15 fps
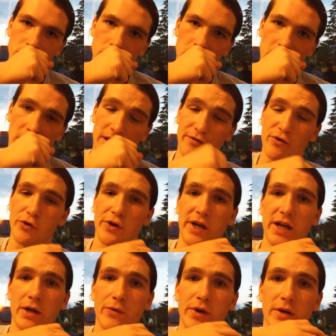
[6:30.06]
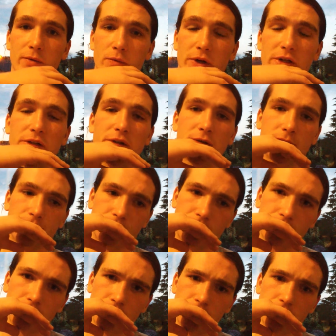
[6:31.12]
And if you're gaining weight, which
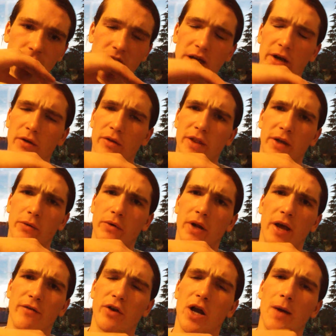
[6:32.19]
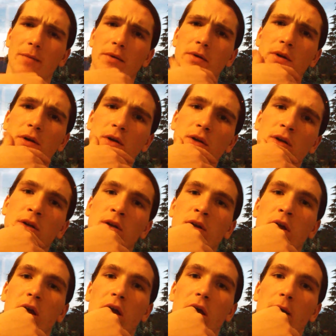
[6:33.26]
I don't think would ever happen,
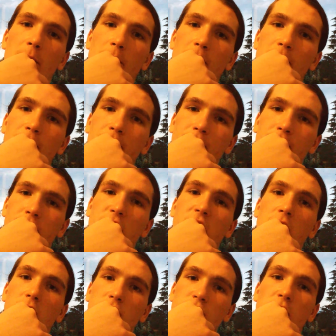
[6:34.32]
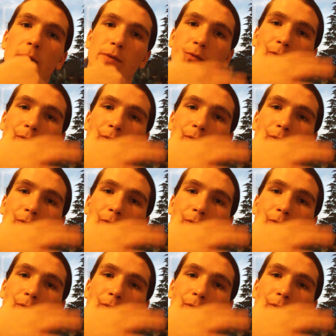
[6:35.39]
drop it